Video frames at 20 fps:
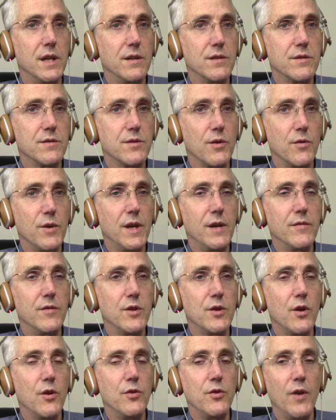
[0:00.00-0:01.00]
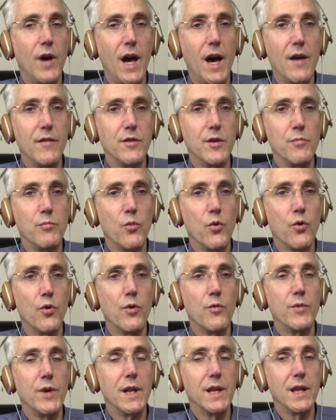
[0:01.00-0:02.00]
so even though you have the
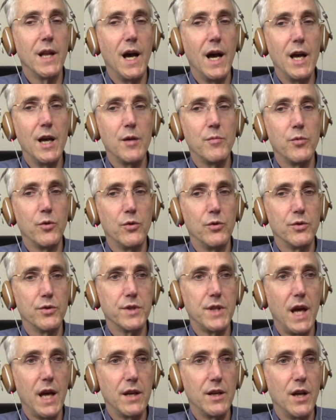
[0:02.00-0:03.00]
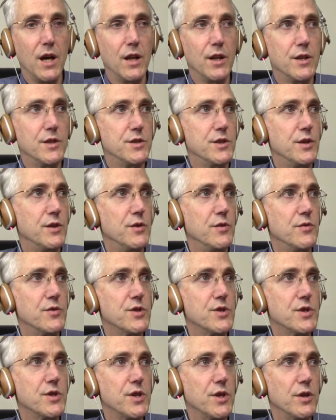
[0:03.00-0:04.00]
more reliable technology, you
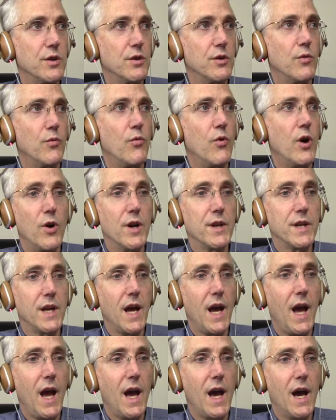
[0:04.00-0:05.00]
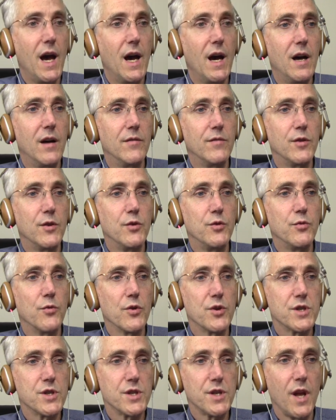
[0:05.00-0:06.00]
still want to have
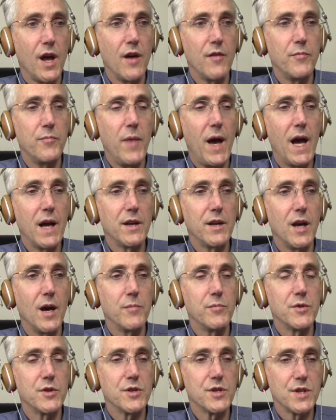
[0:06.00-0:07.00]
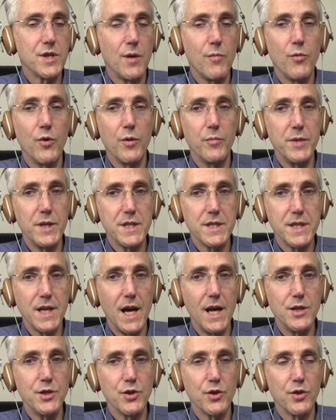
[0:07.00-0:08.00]
your stuff backed up to somewhere
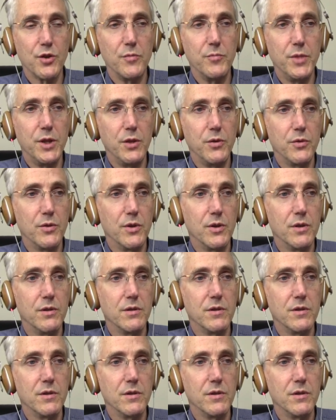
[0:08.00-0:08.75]
besides your computer.